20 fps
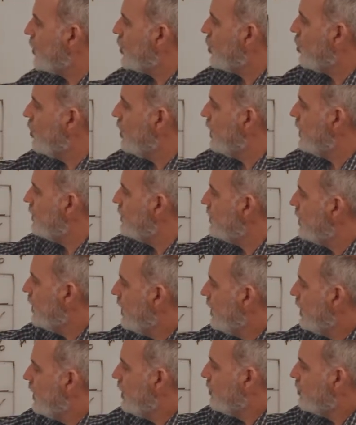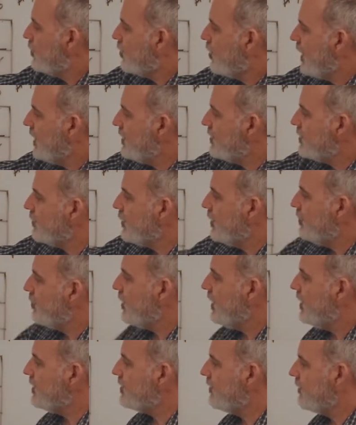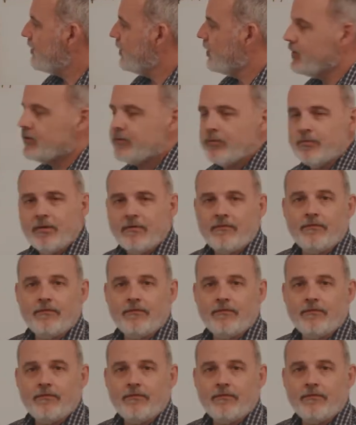current price to replace the furnace would be